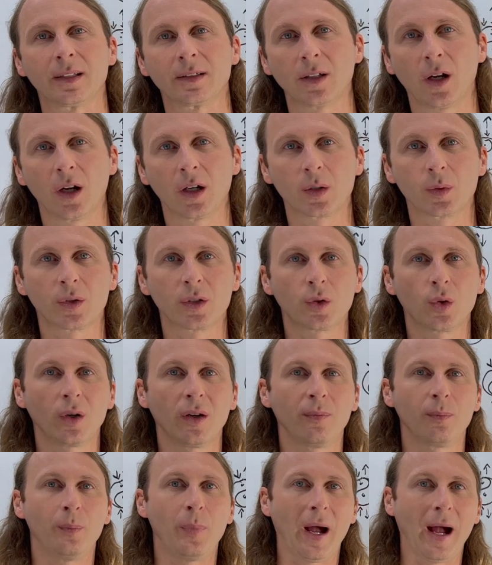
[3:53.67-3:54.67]
As long as we're sort
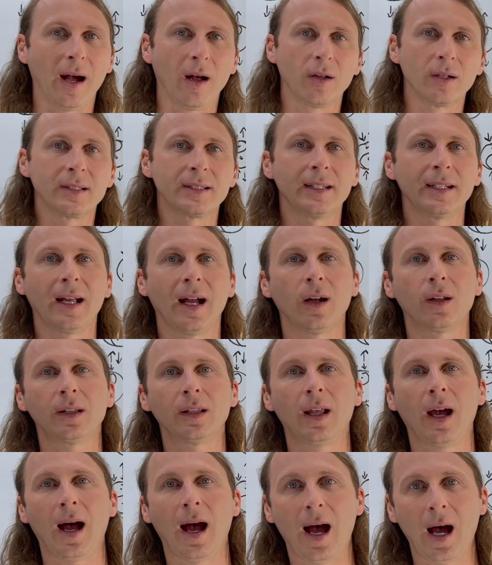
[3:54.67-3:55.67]
of balancing out
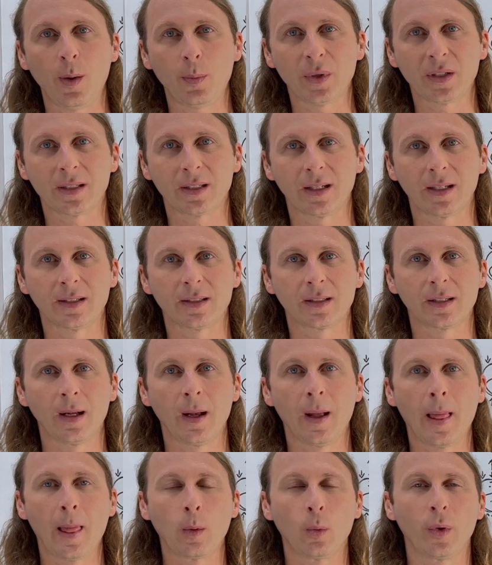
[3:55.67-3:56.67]
the opposites,
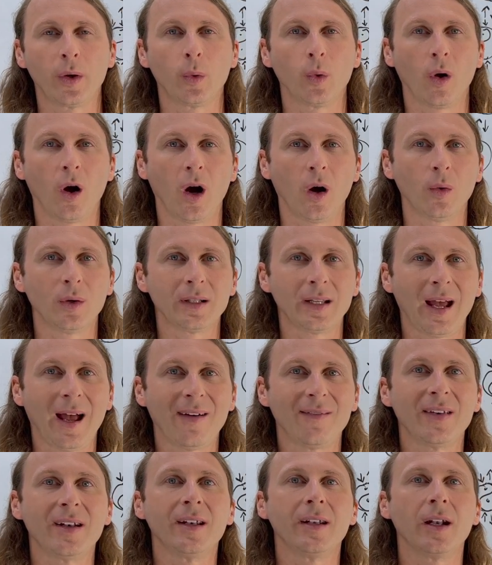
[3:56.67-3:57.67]
we will always
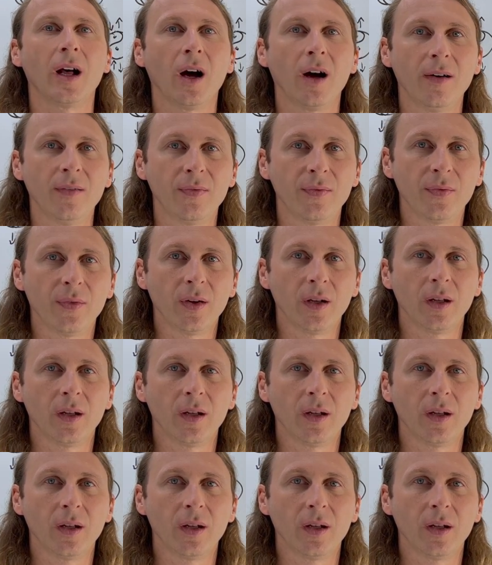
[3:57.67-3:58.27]
have enough